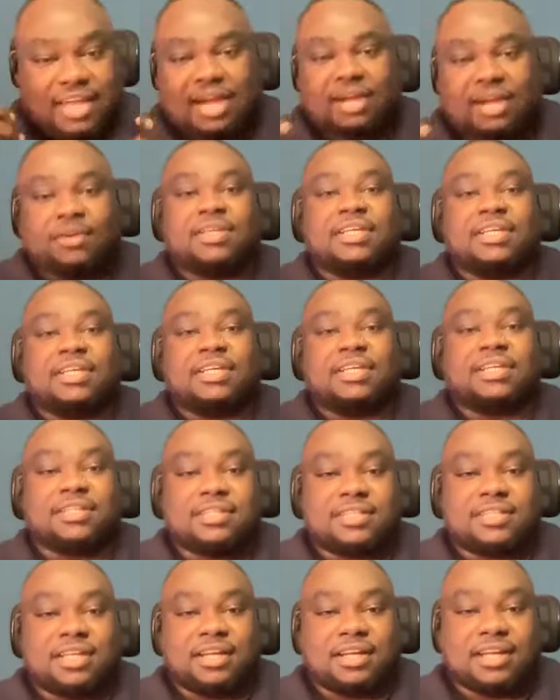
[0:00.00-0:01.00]
carry
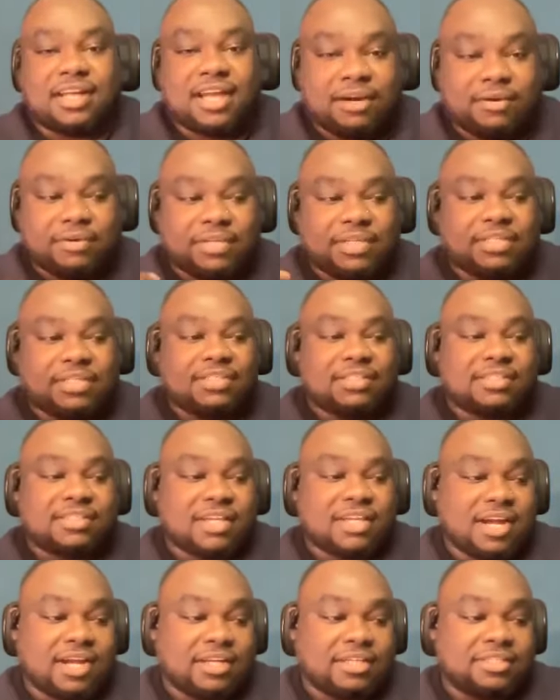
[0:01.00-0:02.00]
it and carry these
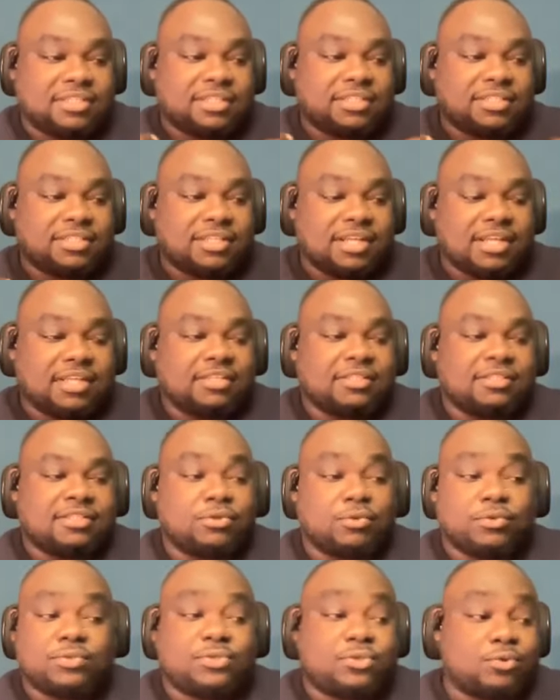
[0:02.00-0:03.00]
characters. And
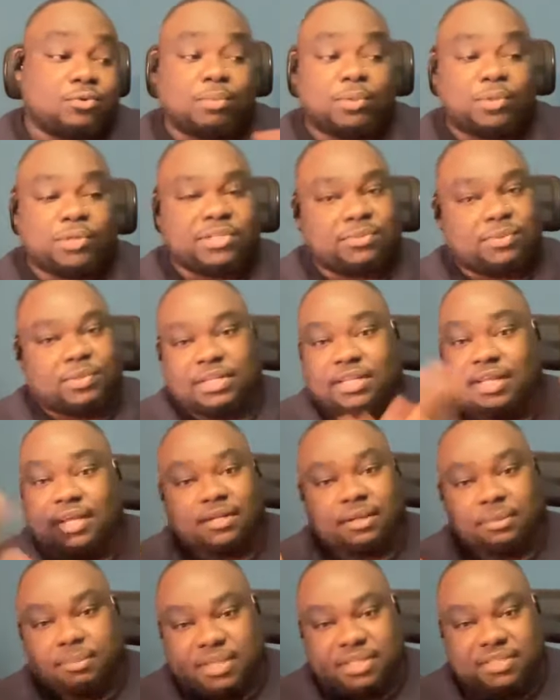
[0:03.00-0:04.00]
those two boys were like
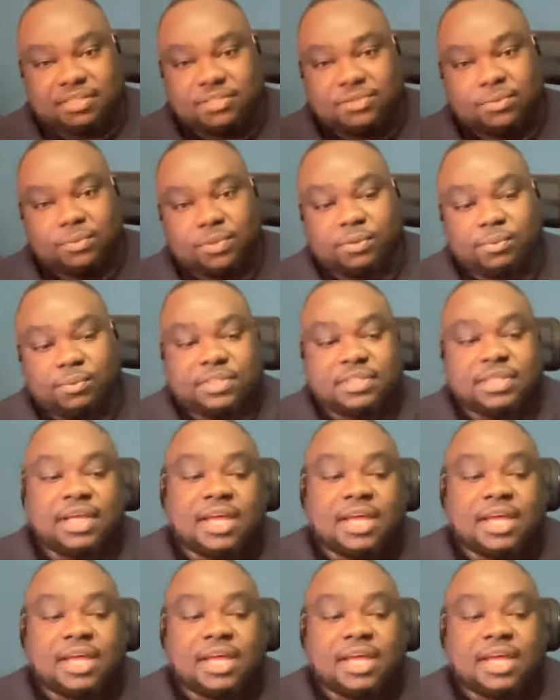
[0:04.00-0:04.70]
amazing to work with.